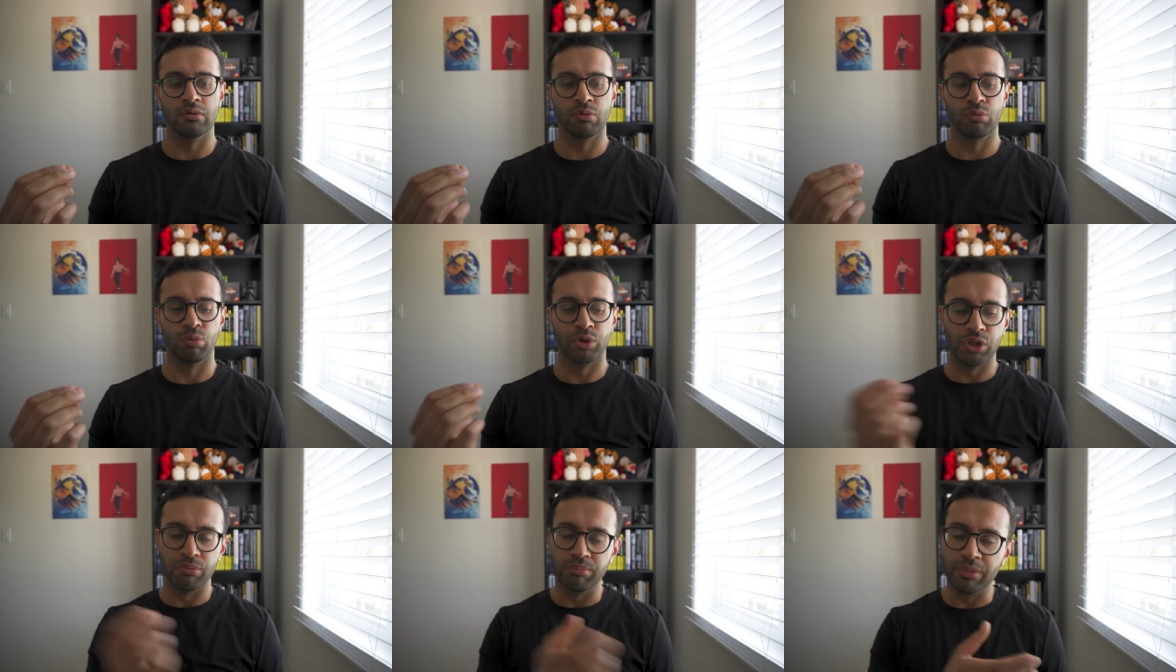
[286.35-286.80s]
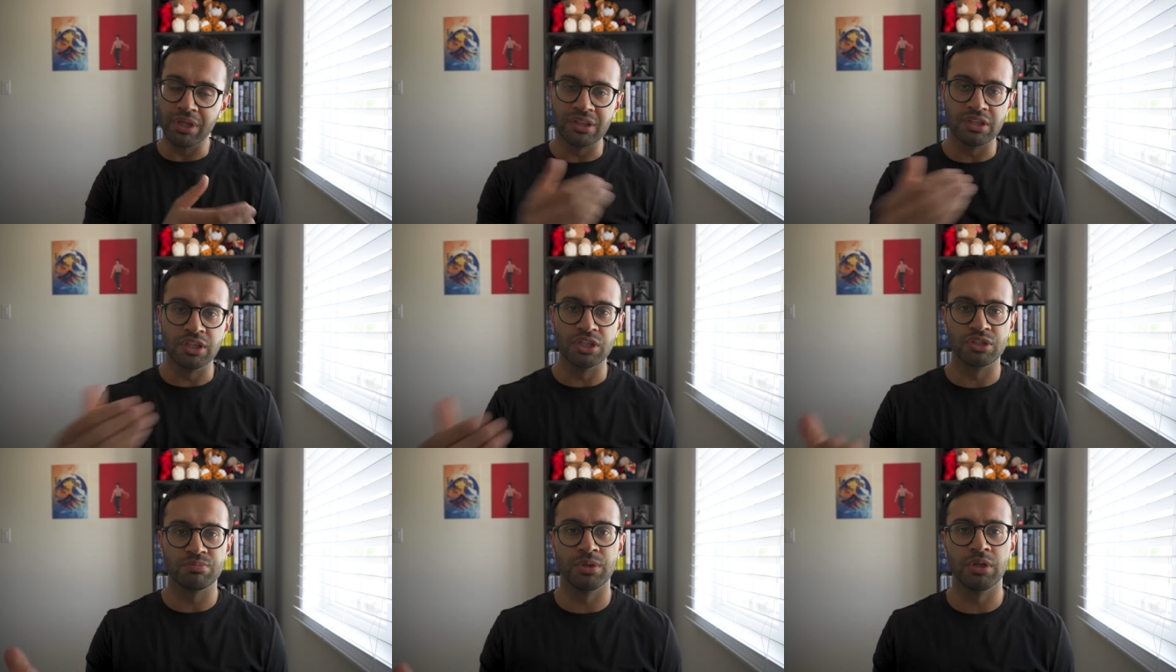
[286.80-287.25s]
when you meet
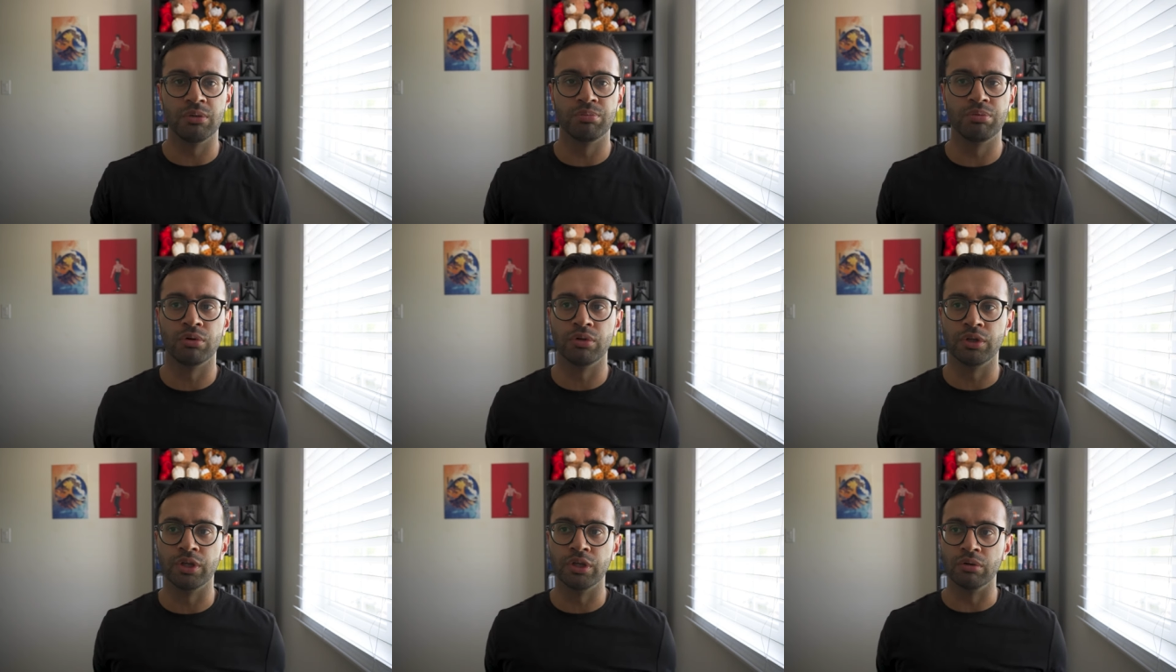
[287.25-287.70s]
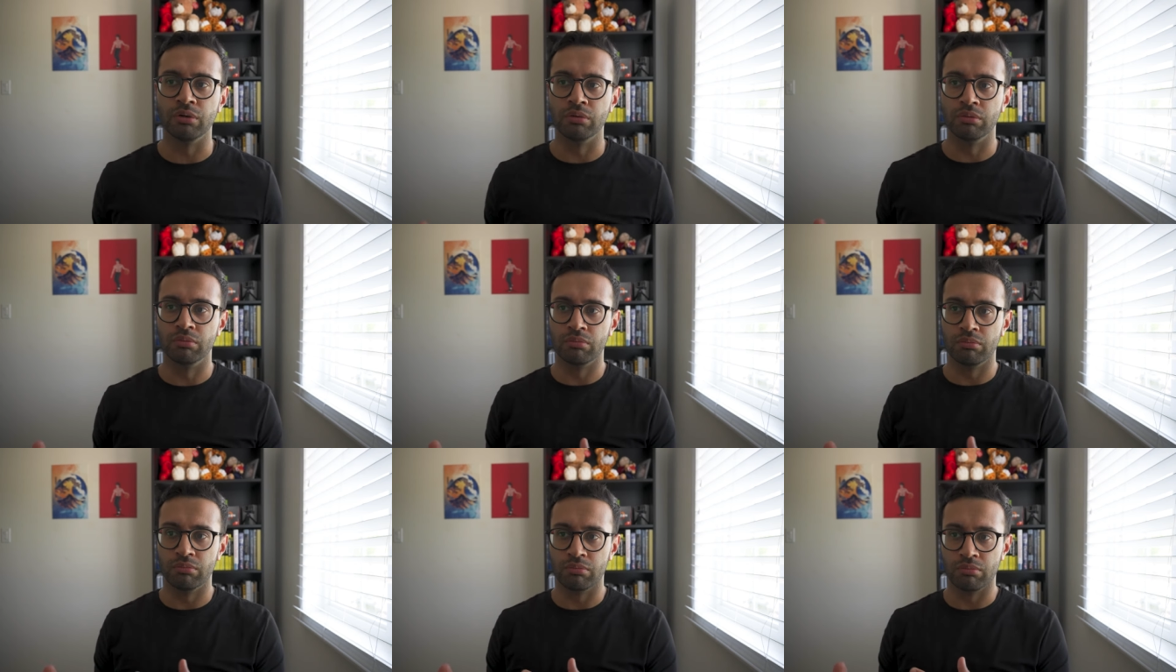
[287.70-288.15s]
these people and
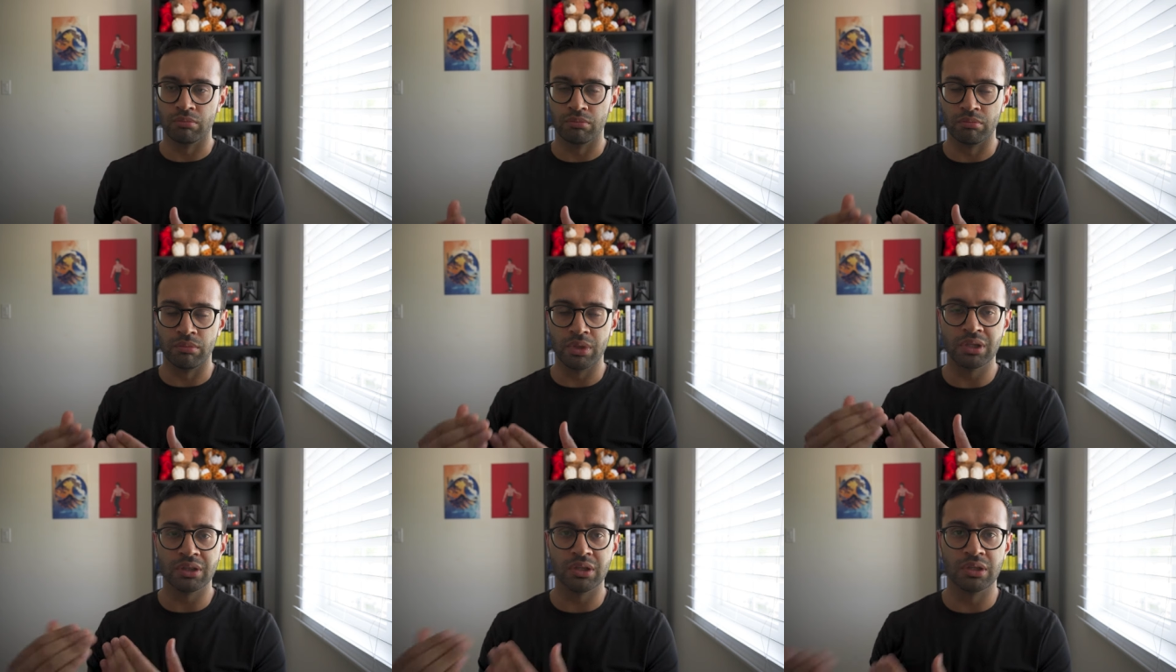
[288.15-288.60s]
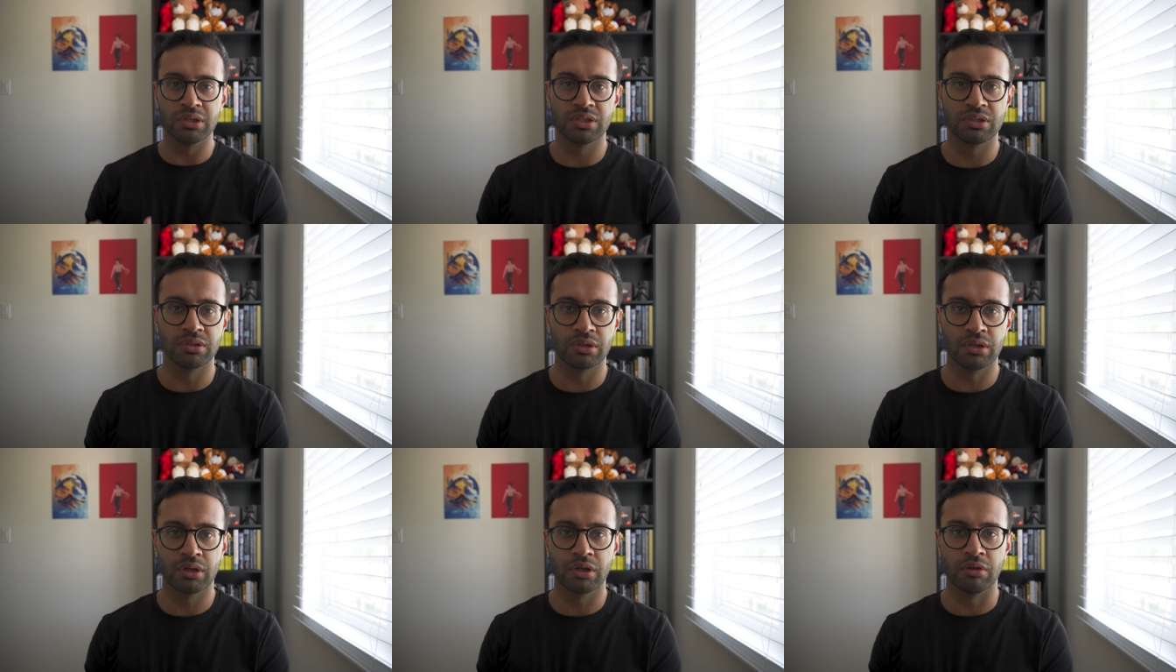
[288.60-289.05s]
you meet
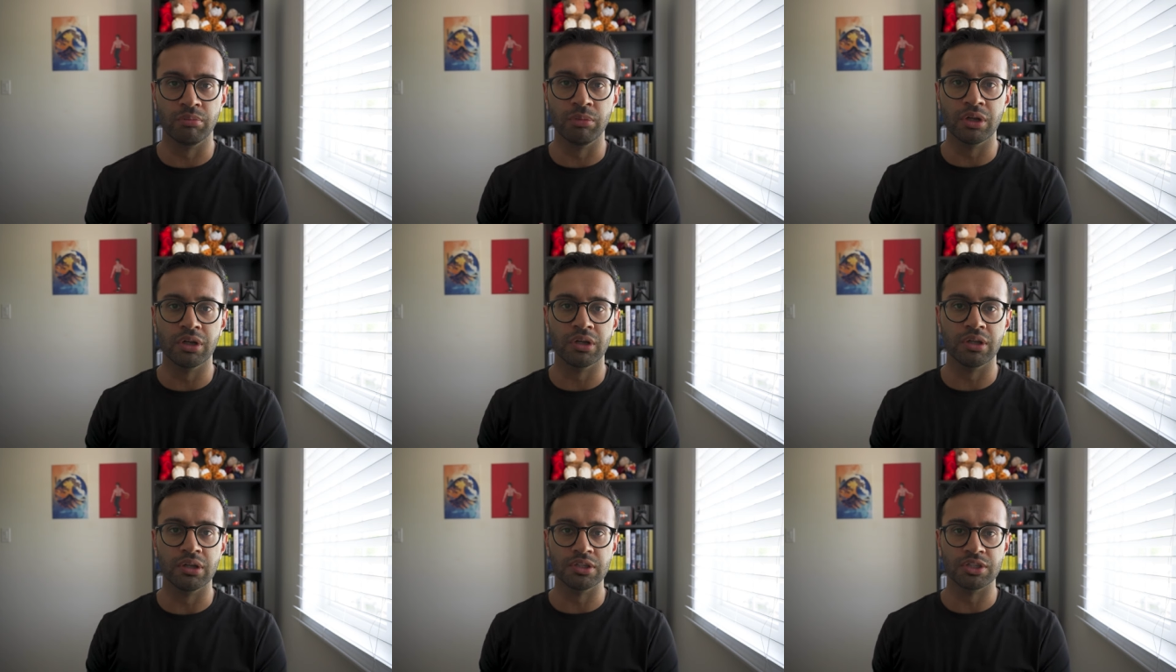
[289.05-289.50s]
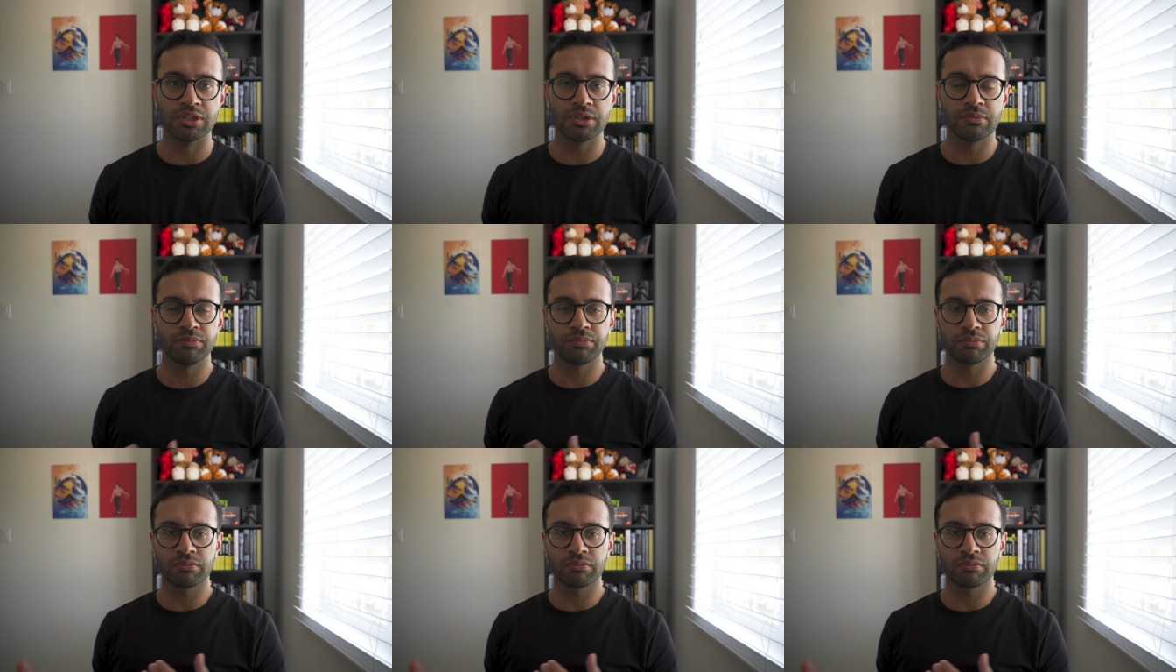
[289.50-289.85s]
these communities,